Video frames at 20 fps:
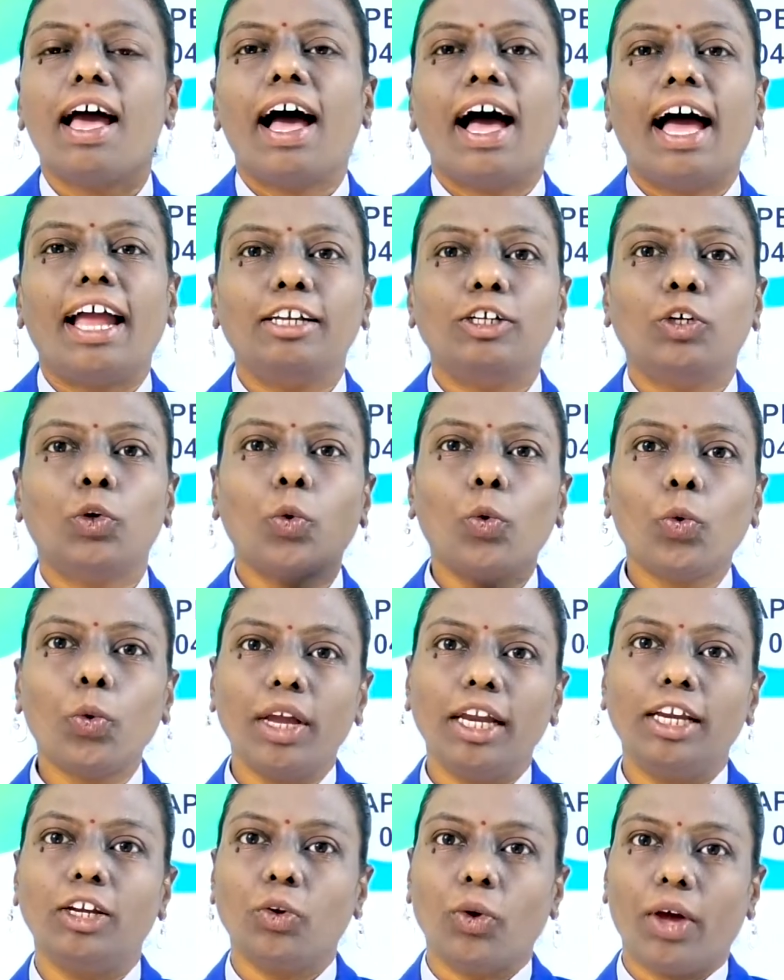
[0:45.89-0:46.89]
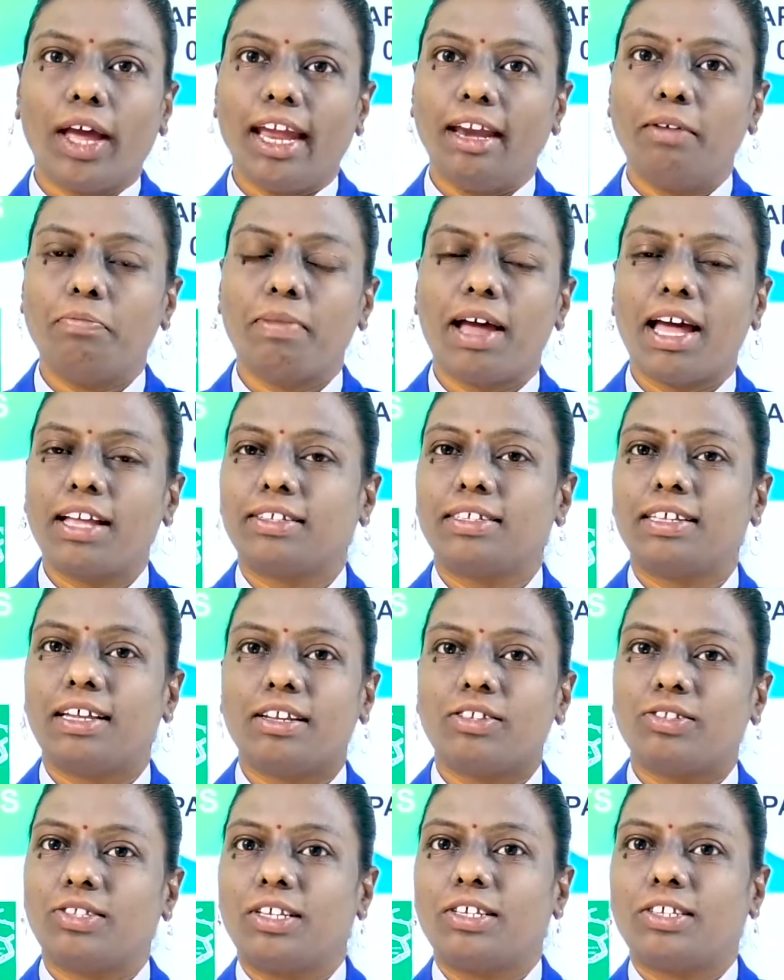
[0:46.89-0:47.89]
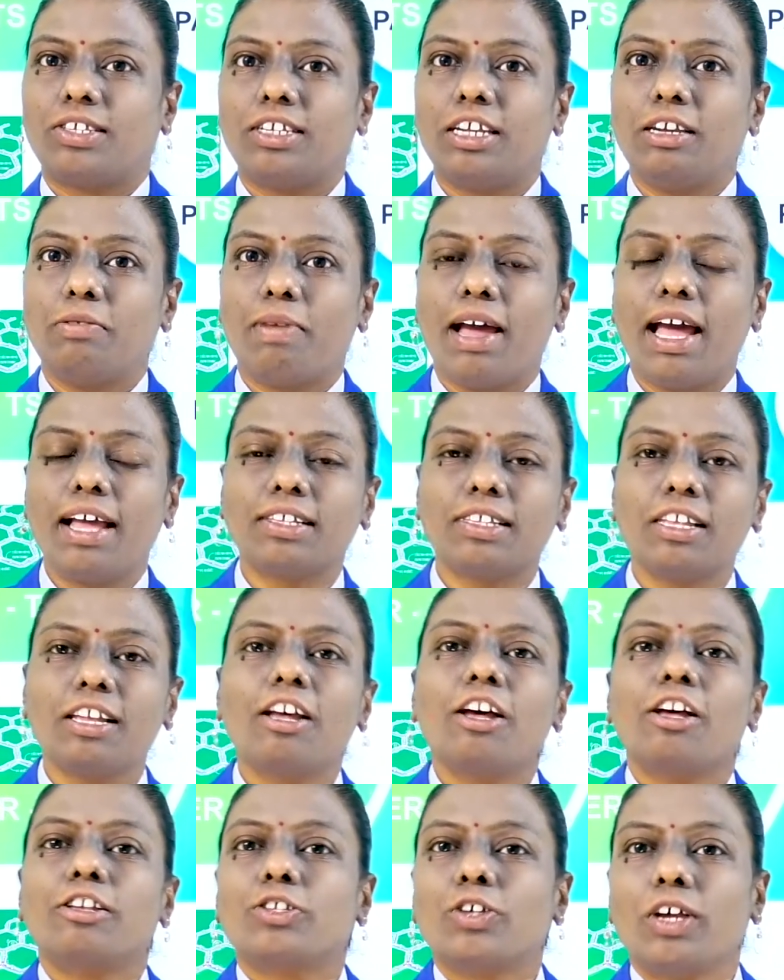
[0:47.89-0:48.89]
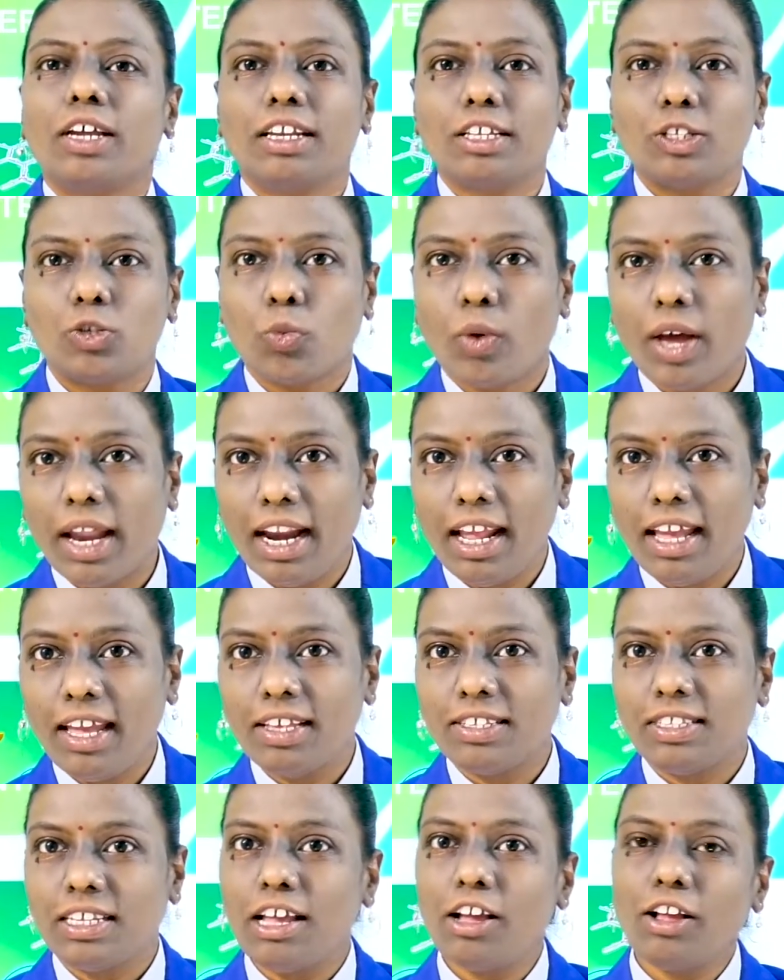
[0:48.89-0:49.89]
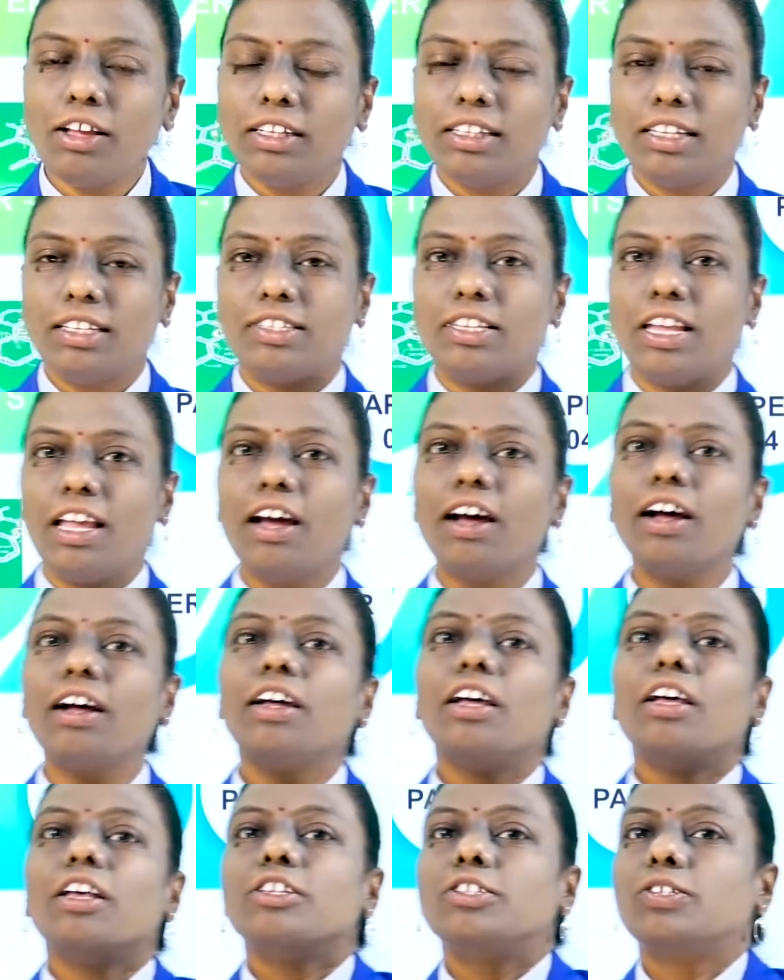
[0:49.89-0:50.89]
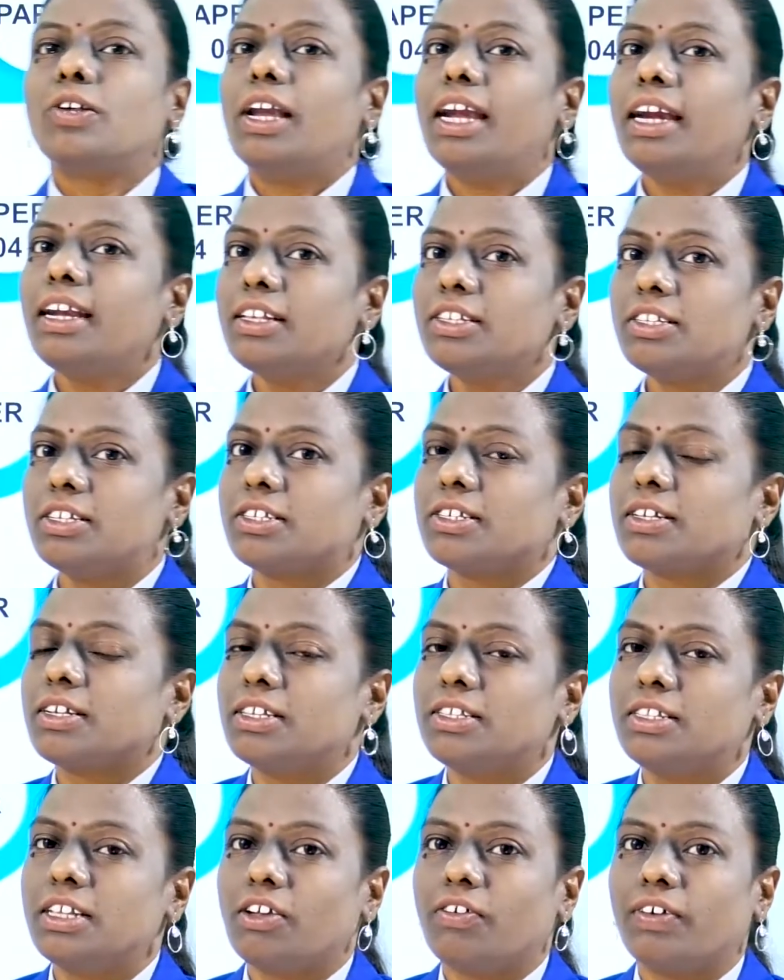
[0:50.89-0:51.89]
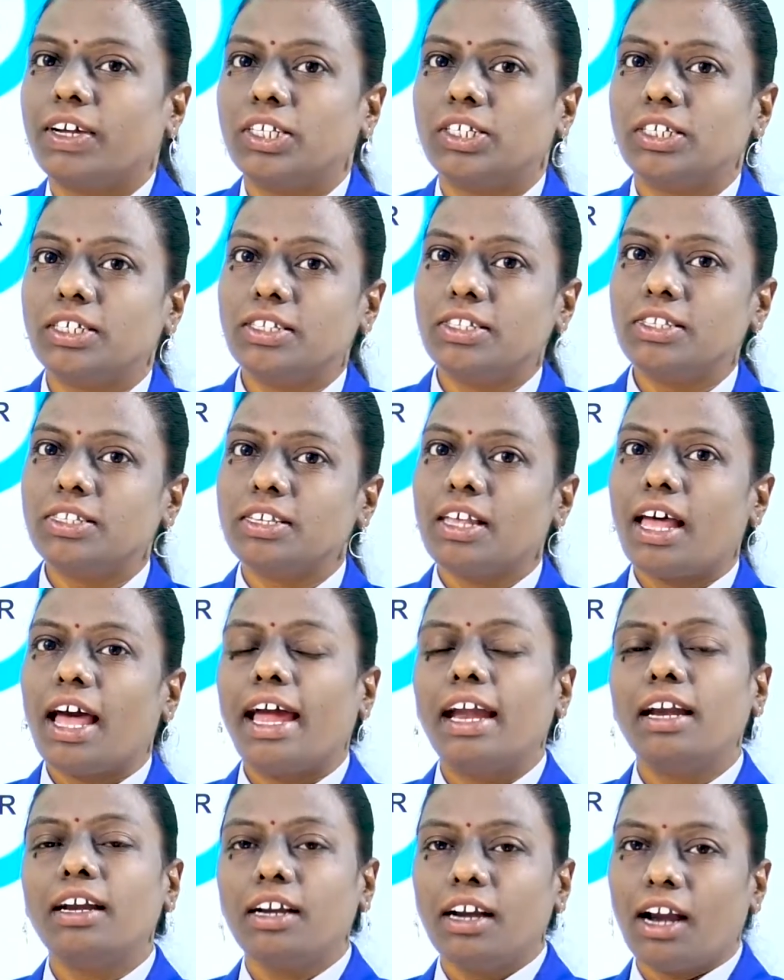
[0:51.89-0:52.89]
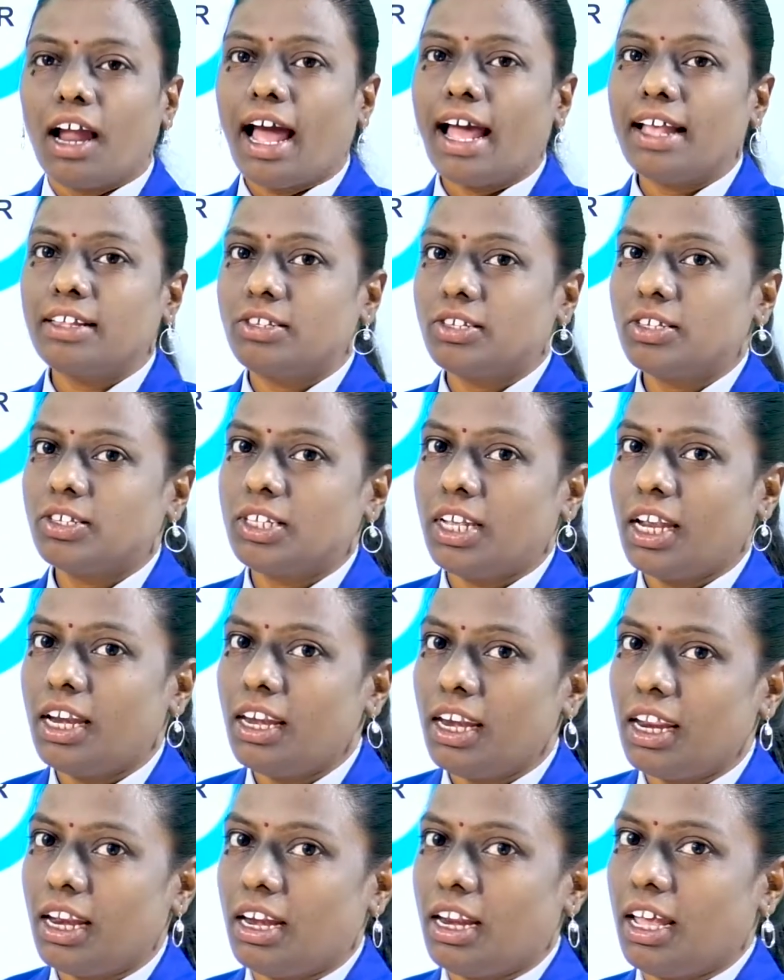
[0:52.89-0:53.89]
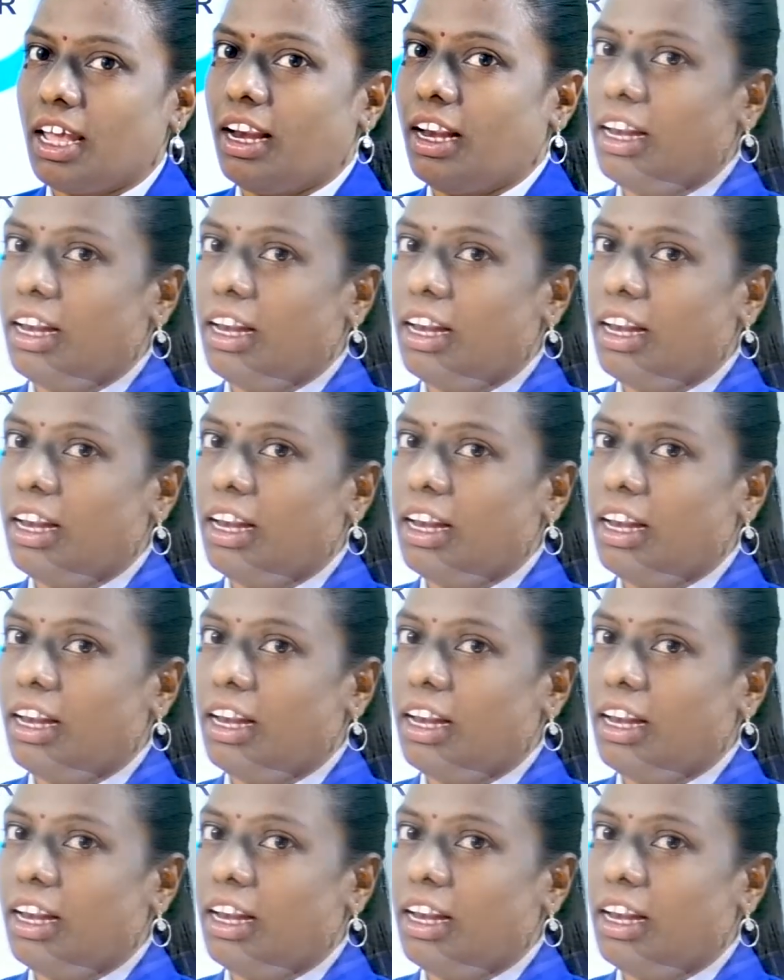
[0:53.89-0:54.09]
And 2 into 8 marks, that is 16 marks. So it is very easy this year. So let us discuss the questions and answers in detail.